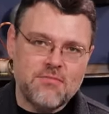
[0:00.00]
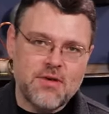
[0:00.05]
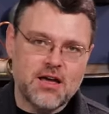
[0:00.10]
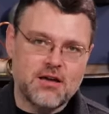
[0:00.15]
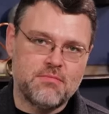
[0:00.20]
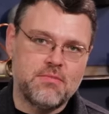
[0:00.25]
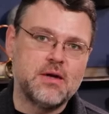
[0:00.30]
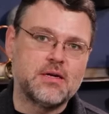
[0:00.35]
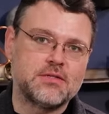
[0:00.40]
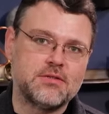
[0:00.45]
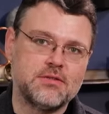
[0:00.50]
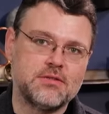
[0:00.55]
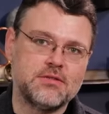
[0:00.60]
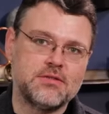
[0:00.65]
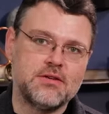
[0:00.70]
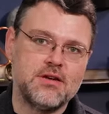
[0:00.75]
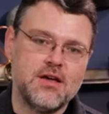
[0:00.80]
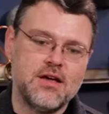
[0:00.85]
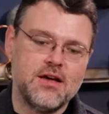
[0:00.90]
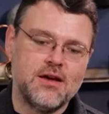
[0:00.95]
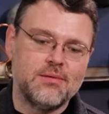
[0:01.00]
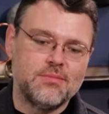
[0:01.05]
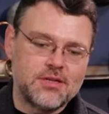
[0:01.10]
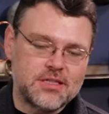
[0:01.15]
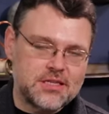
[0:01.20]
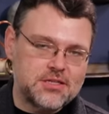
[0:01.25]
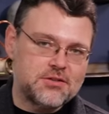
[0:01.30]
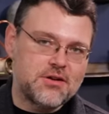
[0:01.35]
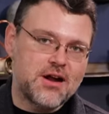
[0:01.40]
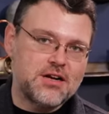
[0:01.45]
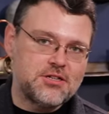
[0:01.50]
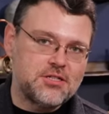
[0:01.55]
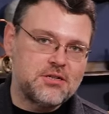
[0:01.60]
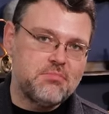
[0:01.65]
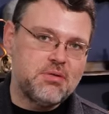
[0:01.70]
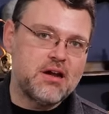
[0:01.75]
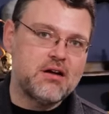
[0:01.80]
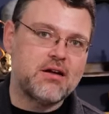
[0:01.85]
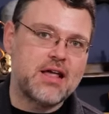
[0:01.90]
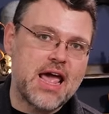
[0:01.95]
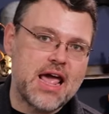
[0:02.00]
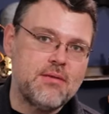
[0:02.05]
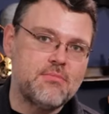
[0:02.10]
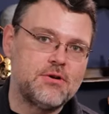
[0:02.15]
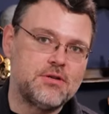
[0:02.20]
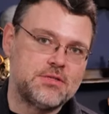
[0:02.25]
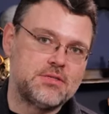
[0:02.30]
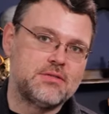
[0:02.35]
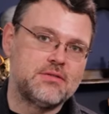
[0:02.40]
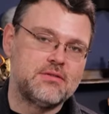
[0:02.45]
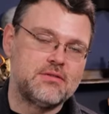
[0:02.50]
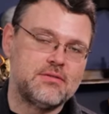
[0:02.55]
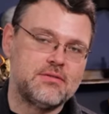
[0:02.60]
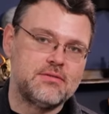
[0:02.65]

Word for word: megapixels, but these are actually better cameras.